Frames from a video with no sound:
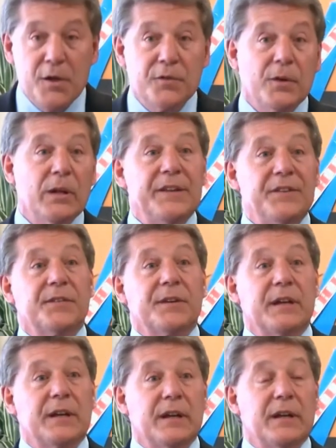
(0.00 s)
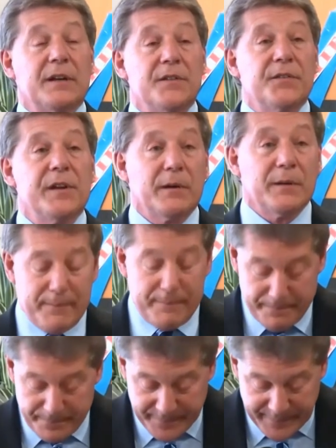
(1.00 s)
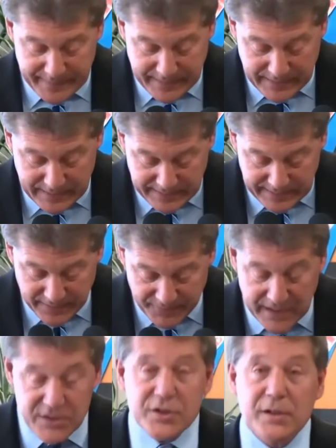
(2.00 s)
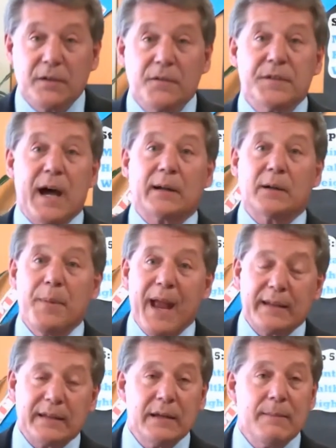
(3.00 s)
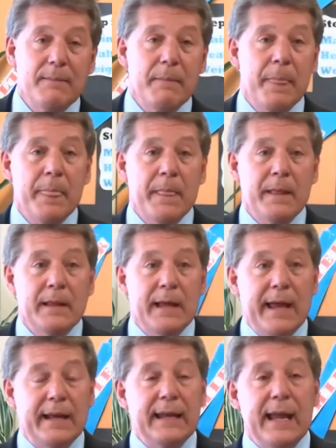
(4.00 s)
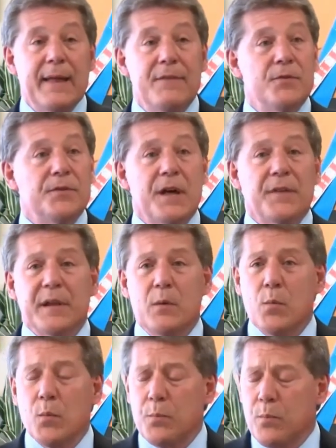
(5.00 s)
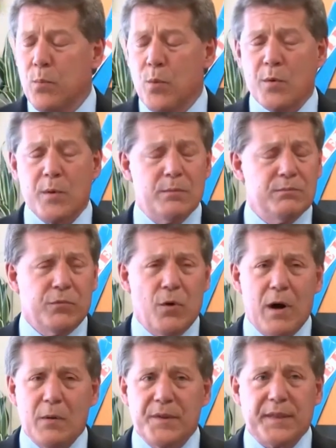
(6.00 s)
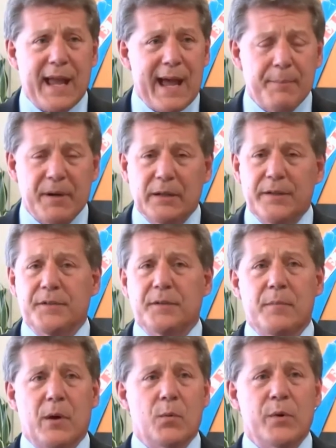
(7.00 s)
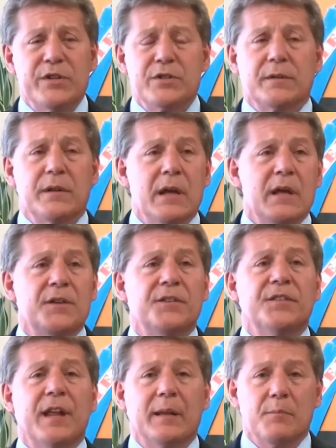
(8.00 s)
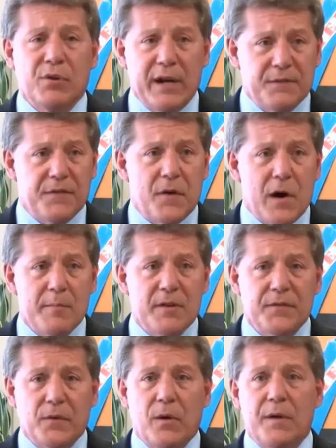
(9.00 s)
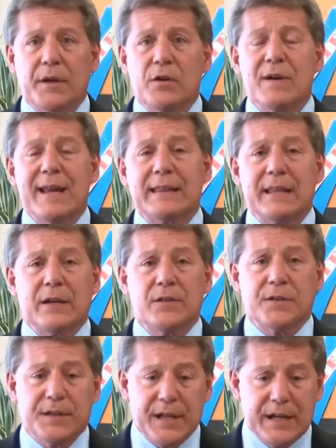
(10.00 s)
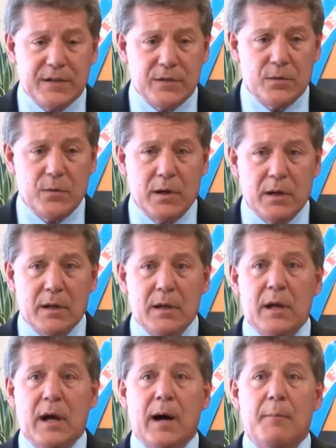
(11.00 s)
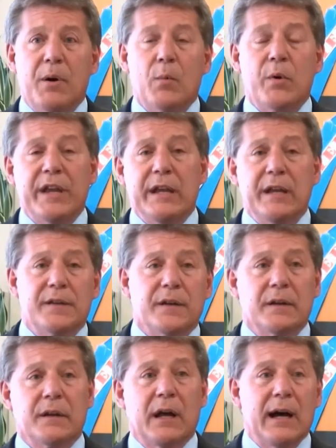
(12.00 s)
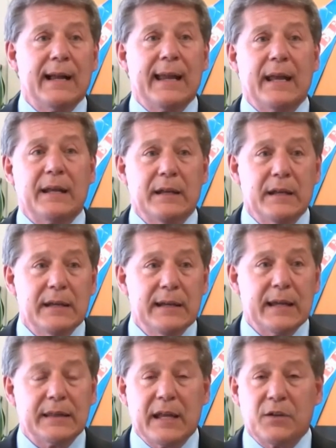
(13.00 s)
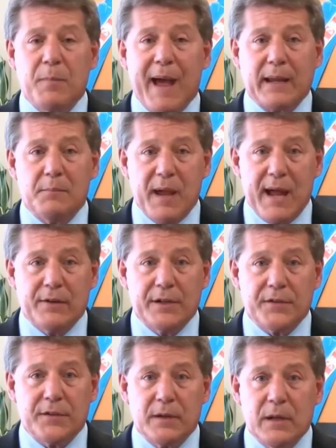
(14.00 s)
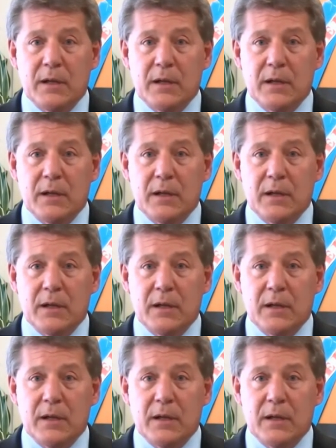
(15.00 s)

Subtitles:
So let's consider the innovation of Dr. Banting. And again, there's nothing wrong with capitalism. We should celebrate pharma for all the great things that they do. But we need to, again, get things back in balance.